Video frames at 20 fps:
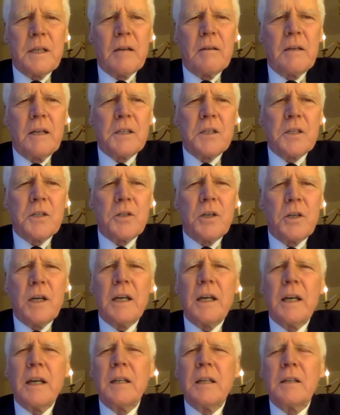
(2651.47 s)
Now let's try
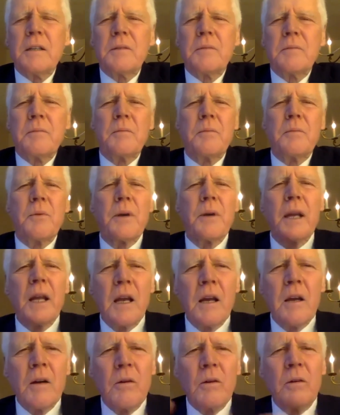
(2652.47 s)
and
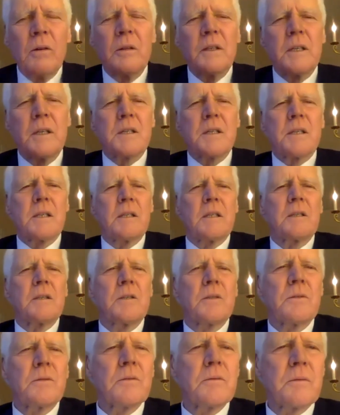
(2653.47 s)
bring all this
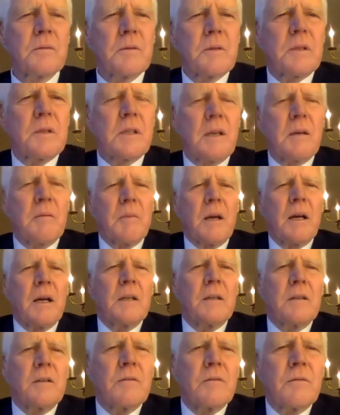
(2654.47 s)
into some
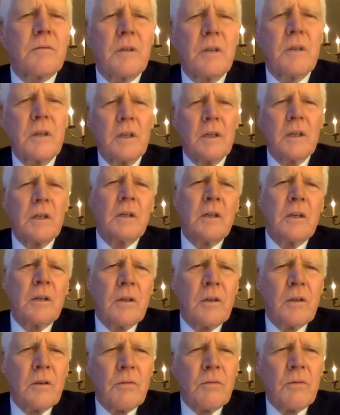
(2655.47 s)
kind of
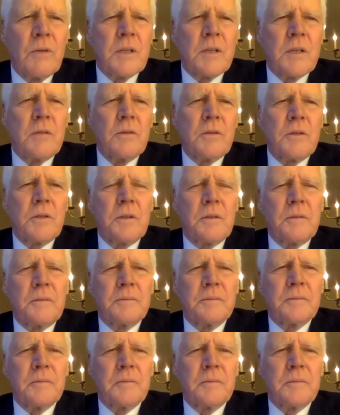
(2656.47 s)
resolution.